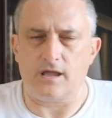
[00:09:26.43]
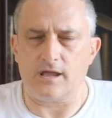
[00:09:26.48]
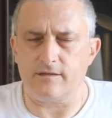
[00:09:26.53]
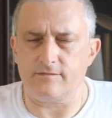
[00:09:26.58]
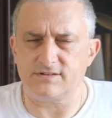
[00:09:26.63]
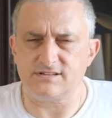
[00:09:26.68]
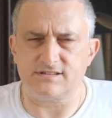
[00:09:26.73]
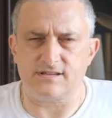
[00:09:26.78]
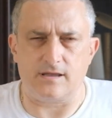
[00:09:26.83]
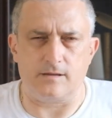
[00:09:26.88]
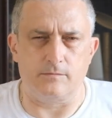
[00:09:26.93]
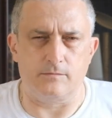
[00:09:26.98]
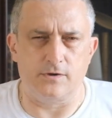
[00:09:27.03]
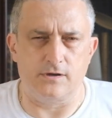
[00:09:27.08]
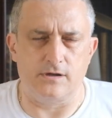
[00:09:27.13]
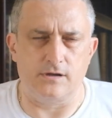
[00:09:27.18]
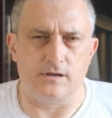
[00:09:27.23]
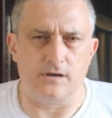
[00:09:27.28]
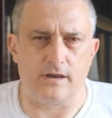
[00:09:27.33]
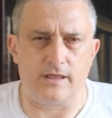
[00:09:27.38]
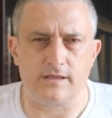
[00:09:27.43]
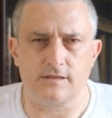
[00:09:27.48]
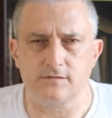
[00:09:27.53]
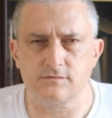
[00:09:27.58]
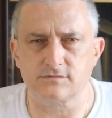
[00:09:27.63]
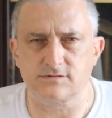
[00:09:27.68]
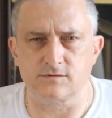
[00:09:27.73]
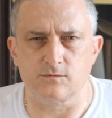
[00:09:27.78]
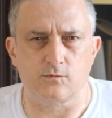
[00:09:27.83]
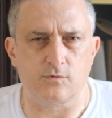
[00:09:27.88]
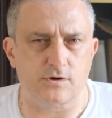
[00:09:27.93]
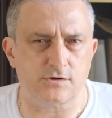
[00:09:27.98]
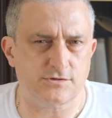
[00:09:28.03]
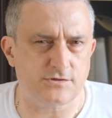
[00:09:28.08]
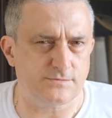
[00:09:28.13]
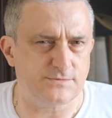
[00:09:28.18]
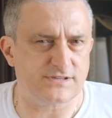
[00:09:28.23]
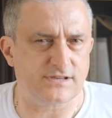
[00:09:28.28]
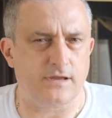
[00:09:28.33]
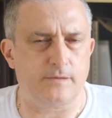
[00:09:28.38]
I have some lectures and
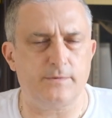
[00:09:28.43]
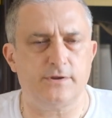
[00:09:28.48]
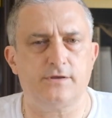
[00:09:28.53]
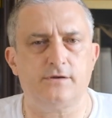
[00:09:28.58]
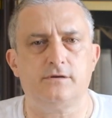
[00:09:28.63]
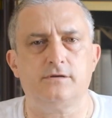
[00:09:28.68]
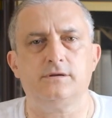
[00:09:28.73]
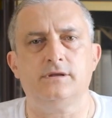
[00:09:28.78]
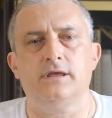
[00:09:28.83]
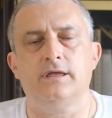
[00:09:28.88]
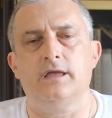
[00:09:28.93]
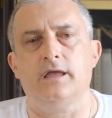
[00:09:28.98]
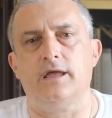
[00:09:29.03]
workshops coming on,